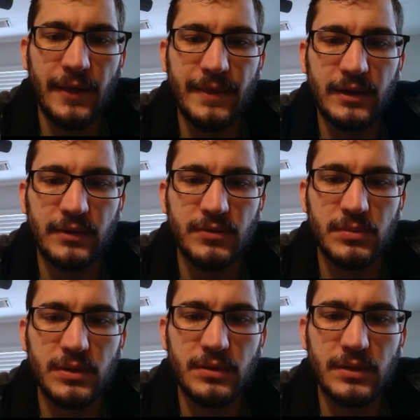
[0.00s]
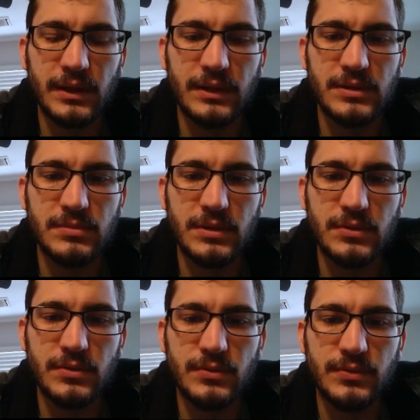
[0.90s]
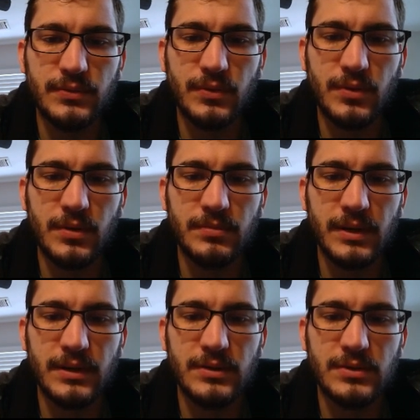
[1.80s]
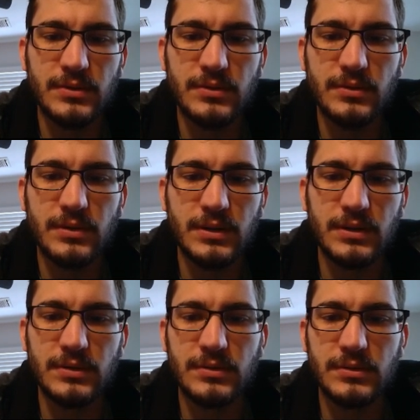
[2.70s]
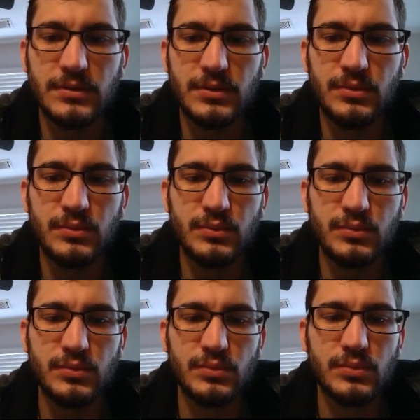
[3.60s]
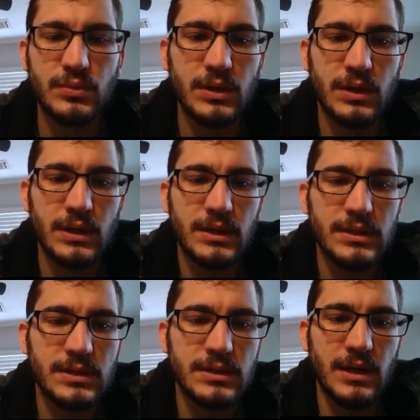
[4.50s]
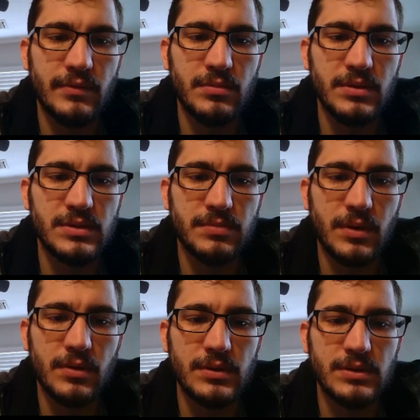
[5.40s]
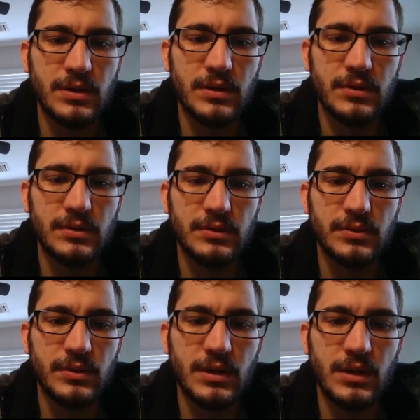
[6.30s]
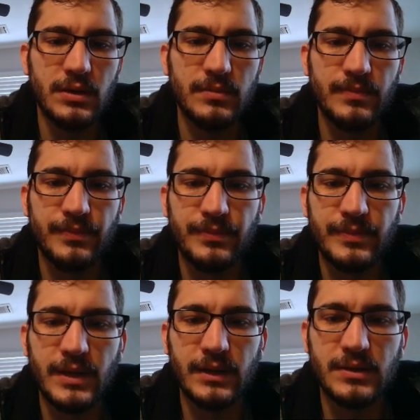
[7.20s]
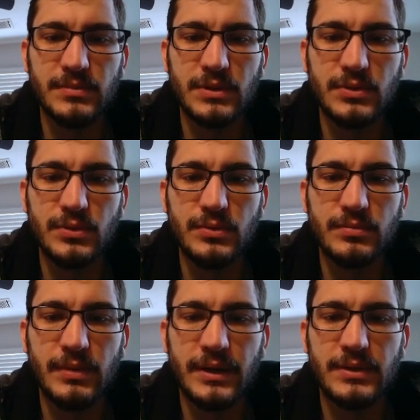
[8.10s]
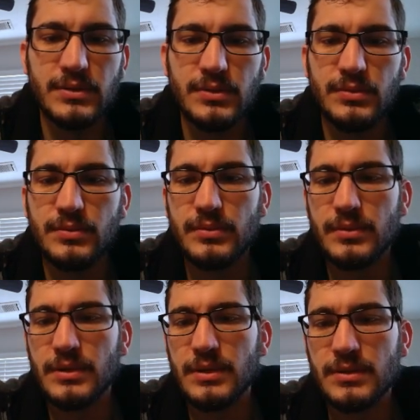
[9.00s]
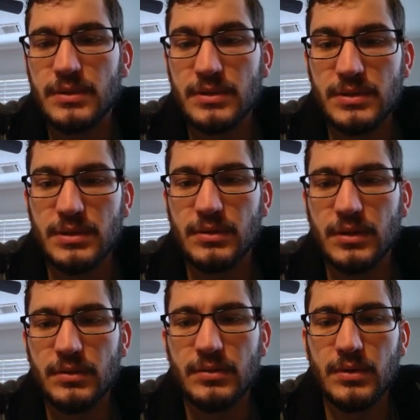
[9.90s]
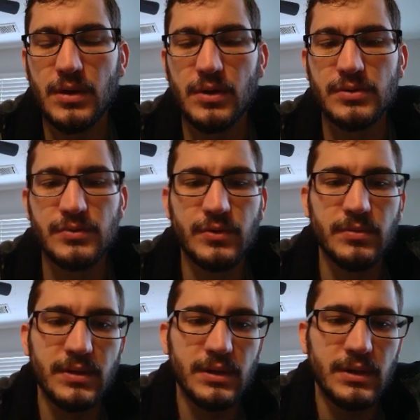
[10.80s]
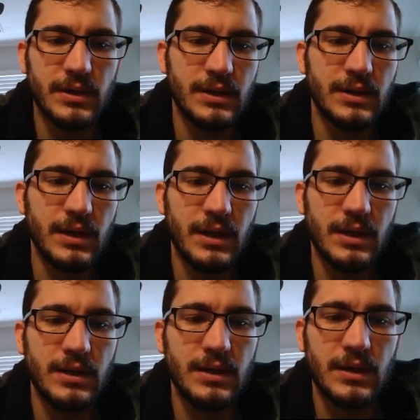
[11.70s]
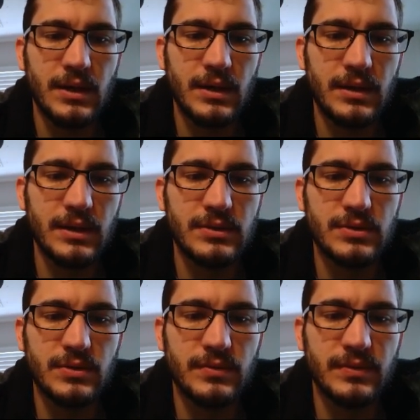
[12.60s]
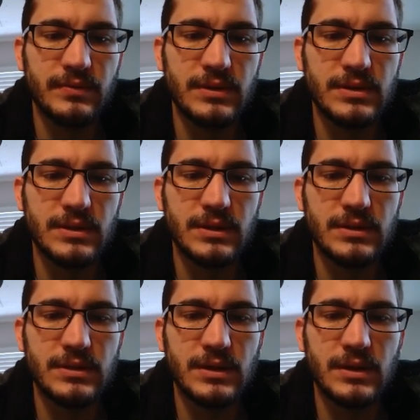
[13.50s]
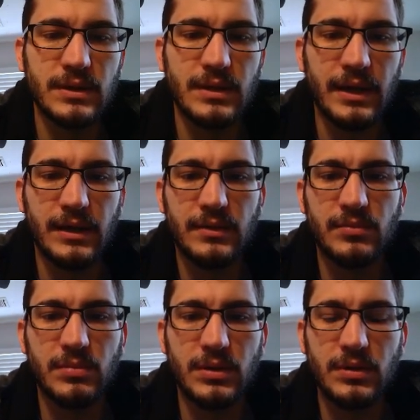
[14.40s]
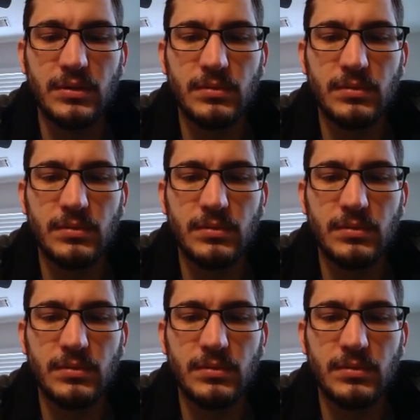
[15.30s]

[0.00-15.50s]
that gets me to 4 minus 2 is 2. 7 bits borrowed is 128. That gets me 2 minus 2 is 0 hosts per bit, and 8, that's 256. That gives me